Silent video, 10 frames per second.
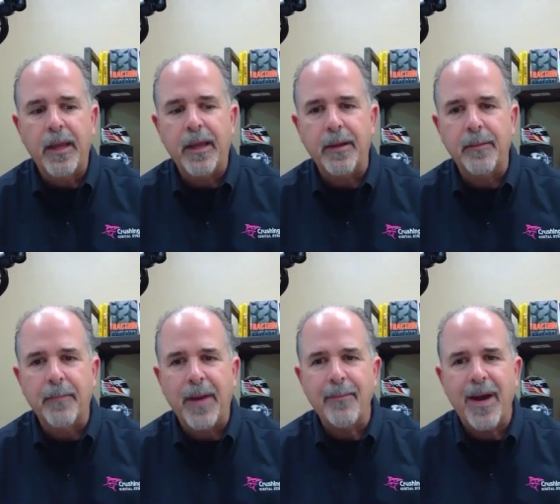And
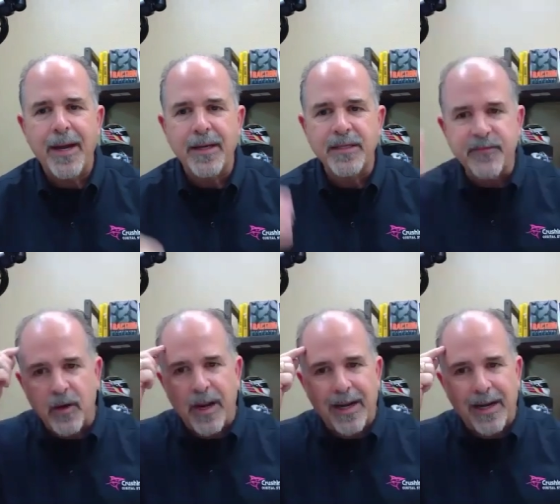my mind is
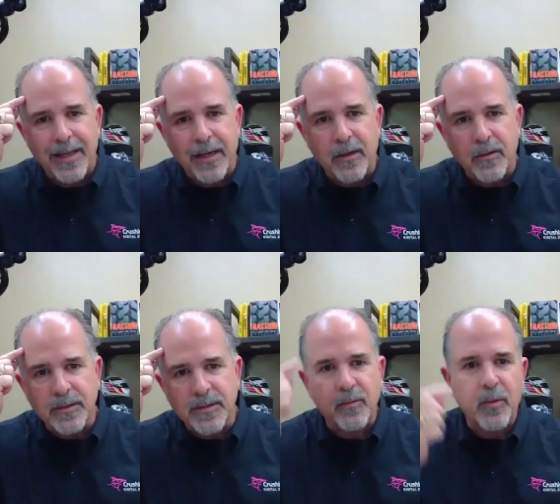very analytical.
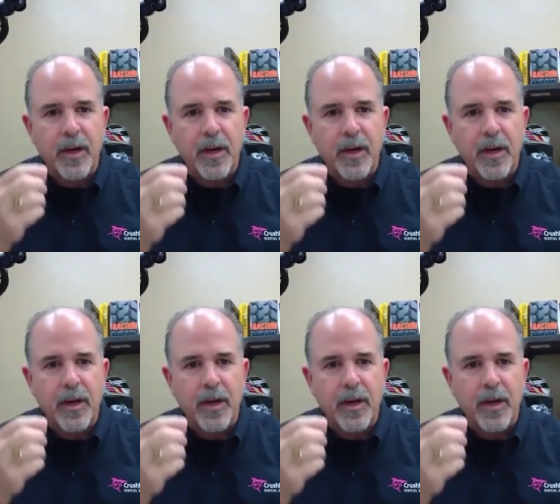So what